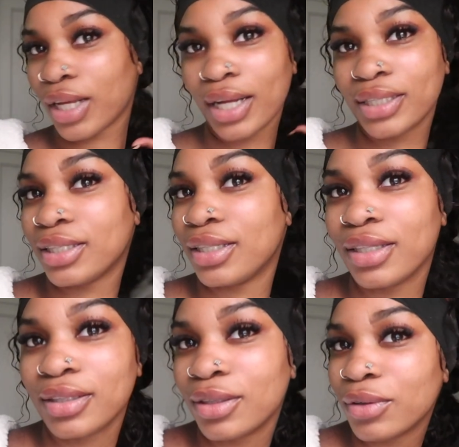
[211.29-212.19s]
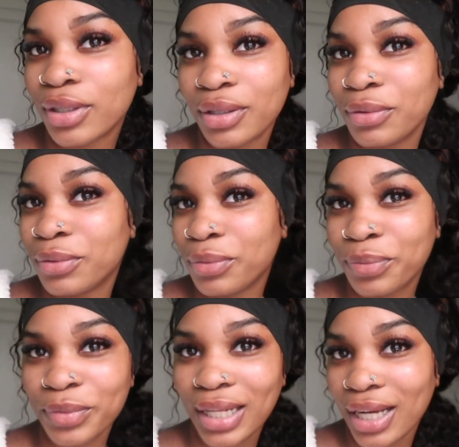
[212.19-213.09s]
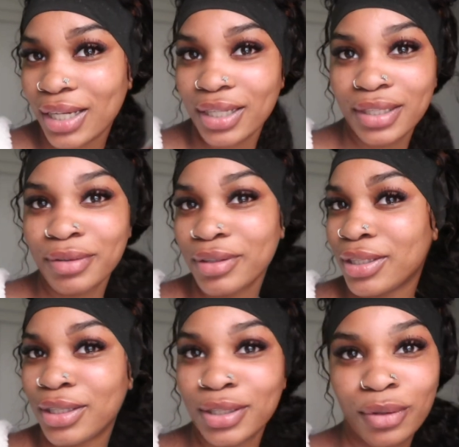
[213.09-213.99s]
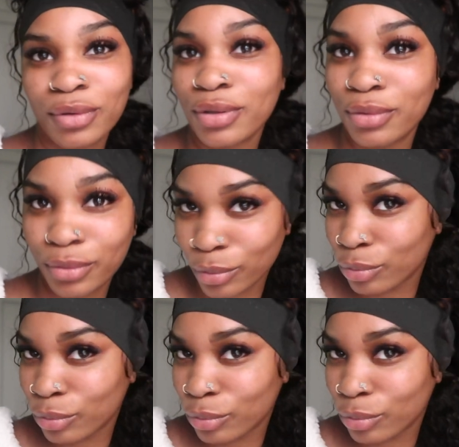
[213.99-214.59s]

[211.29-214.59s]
I just look so cute. Like, so cute